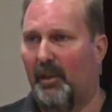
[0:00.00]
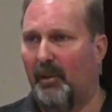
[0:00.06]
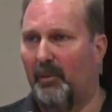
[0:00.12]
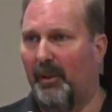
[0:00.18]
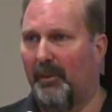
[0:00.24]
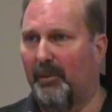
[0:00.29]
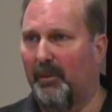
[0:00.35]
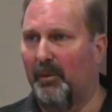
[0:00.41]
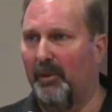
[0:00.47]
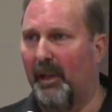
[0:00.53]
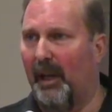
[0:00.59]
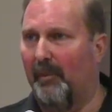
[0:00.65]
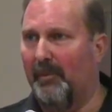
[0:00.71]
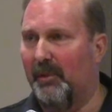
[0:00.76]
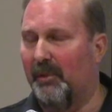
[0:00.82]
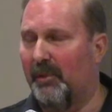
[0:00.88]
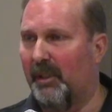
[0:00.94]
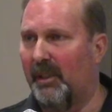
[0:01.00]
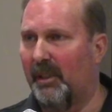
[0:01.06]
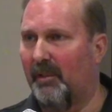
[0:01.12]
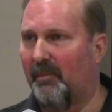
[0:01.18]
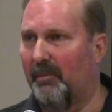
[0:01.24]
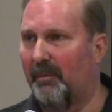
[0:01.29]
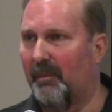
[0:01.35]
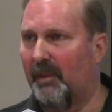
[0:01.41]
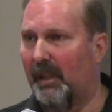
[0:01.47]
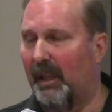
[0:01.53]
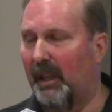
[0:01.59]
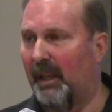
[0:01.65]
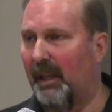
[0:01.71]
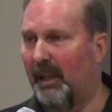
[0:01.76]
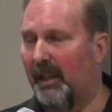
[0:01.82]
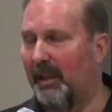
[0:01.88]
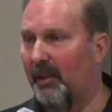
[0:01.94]
went through that museum.
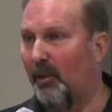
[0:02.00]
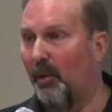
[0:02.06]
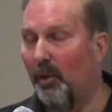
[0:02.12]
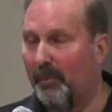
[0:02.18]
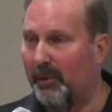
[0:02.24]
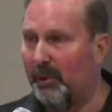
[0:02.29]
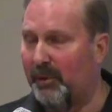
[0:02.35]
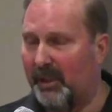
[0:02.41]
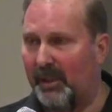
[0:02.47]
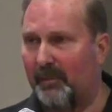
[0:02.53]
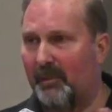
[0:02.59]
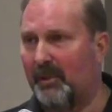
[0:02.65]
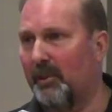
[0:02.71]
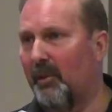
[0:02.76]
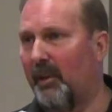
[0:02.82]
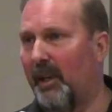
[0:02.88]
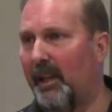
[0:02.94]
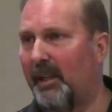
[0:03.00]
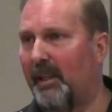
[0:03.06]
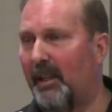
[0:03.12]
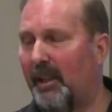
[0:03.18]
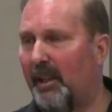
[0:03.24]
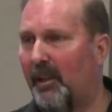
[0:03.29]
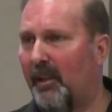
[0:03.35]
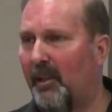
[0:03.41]
And the whole museum is great.